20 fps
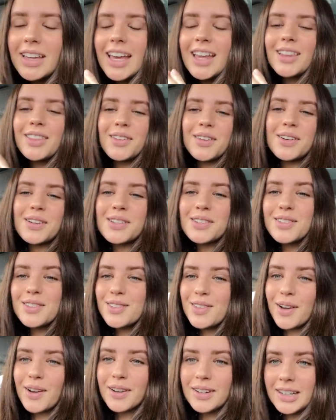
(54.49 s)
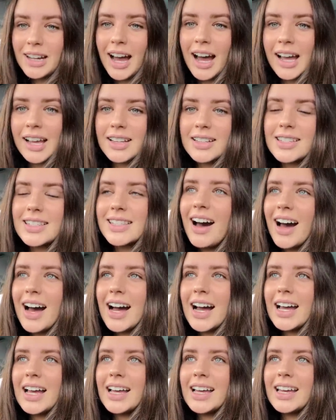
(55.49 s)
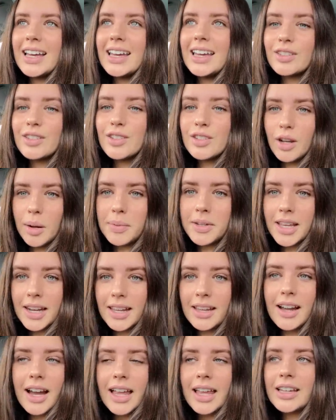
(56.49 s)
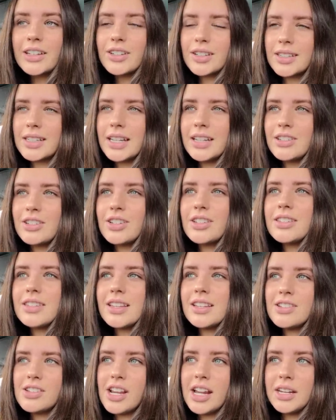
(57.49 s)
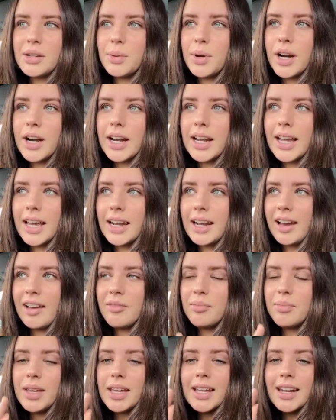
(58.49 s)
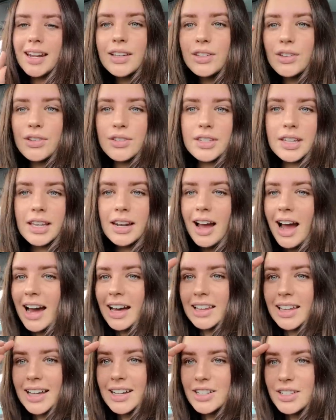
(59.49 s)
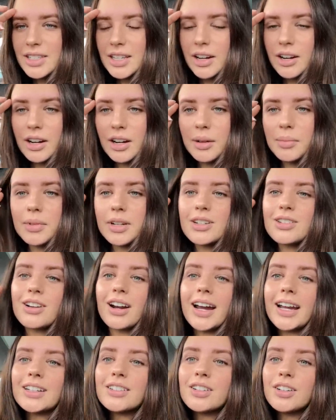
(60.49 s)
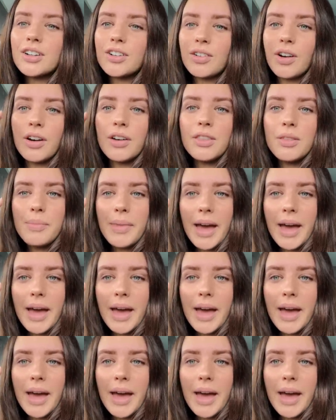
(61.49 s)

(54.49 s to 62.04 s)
it looks so nice. I stopped getting eyelash extensions in January and I've been using an eyelash serum trying to grow them